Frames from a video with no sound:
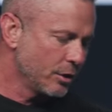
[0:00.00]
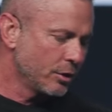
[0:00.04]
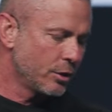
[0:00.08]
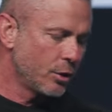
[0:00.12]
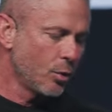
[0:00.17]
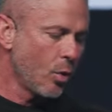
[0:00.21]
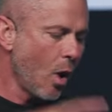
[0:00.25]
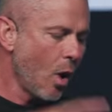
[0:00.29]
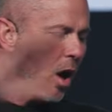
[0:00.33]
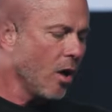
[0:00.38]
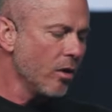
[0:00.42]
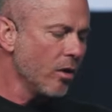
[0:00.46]

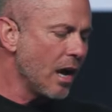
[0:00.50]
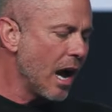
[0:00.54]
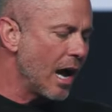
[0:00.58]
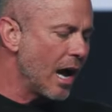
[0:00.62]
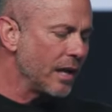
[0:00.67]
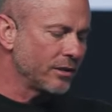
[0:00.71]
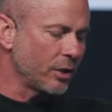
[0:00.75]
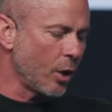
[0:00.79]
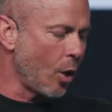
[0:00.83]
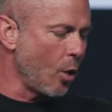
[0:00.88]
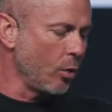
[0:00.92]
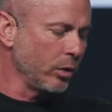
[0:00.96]
To all
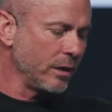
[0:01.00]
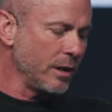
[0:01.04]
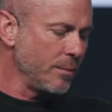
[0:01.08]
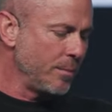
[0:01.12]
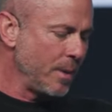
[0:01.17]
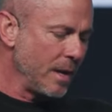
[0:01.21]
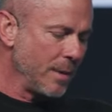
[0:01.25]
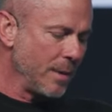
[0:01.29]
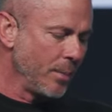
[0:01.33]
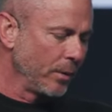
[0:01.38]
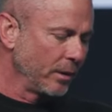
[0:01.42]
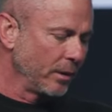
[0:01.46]
God's holy
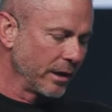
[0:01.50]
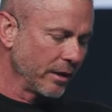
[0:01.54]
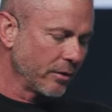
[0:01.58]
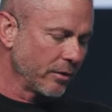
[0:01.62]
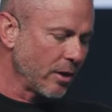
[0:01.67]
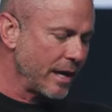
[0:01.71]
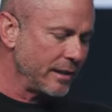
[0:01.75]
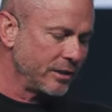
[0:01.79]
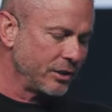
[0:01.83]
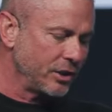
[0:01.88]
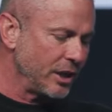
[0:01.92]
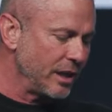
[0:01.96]
people in
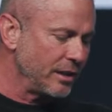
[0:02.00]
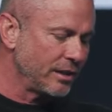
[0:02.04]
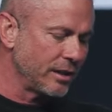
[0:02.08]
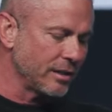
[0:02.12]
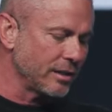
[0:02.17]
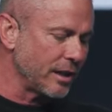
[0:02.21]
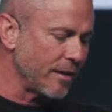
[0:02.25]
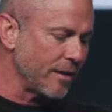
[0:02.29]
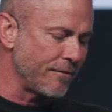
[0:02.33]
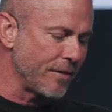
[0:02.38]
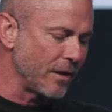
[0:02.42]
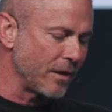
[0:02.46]
Christ
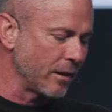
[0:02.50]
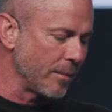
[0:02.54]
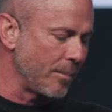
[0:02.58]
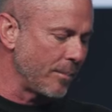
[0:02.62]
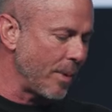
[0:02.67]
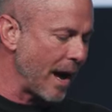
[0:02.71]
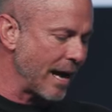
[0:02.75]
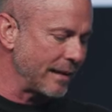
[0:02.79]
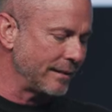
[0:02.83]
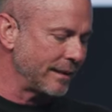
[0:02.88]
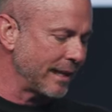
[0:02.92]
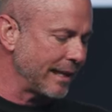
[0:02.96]
Jesus at Philippi,